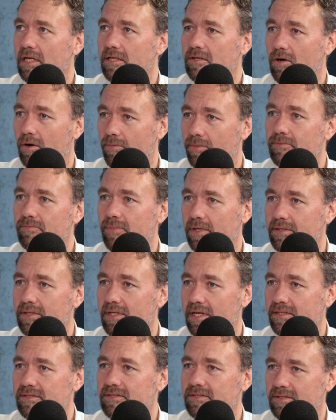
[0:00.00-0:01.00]
that common, but
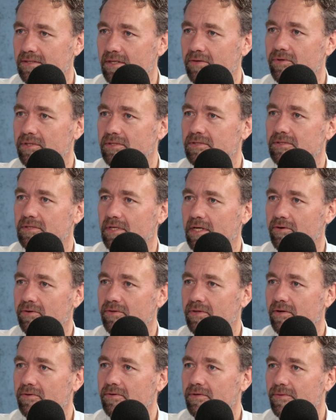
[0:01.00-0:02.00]
yes, there is here
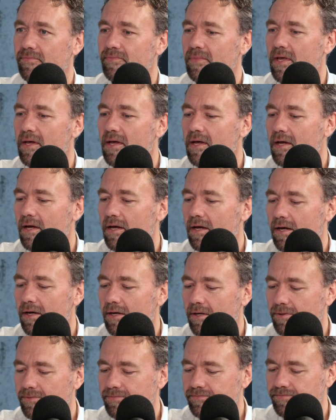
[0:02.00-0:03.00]
and there.
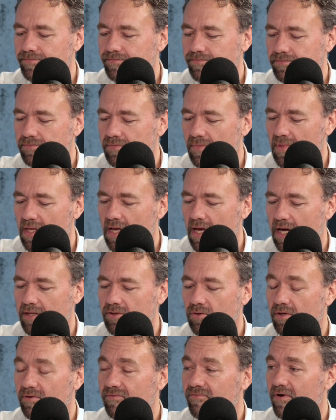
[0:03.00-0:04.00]
And
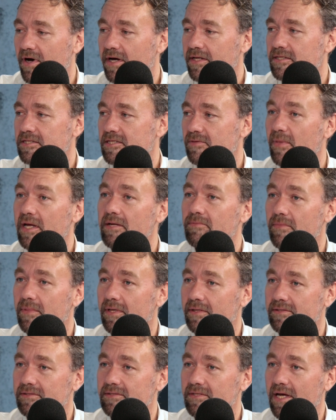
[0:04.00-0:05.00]
you can find cement
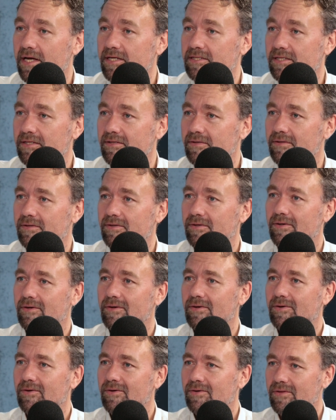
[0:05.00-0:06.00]
mills actually
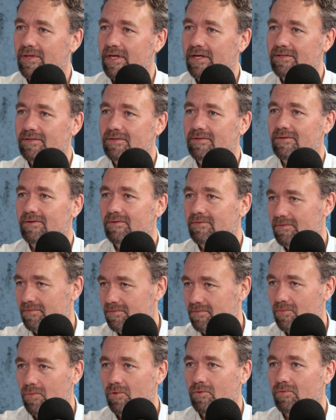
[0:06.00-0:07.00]
that
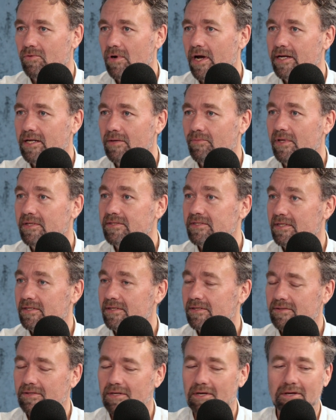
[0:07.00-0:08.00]
or grinding mills
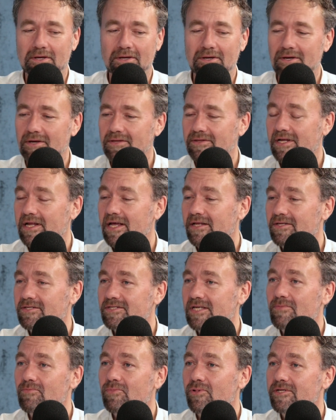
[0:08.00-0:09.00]
that had the
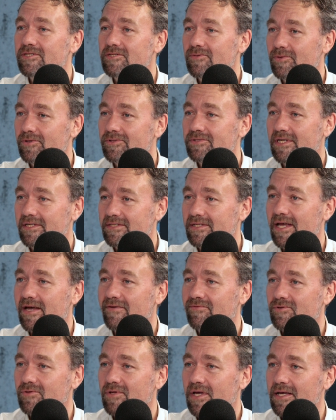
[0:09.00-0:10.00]
same principles as they
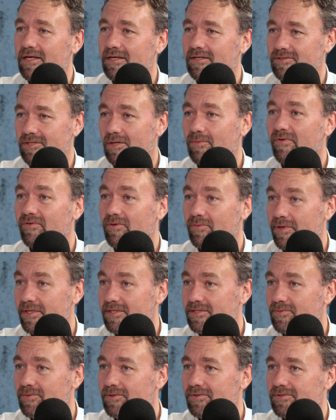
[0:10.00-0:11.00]
have today. Some of the
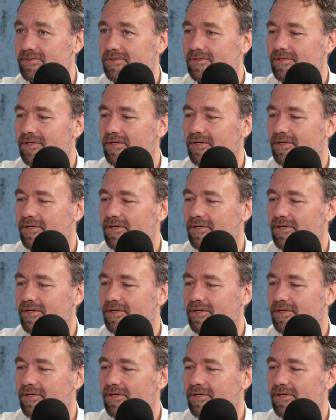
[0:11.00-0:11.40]
principles.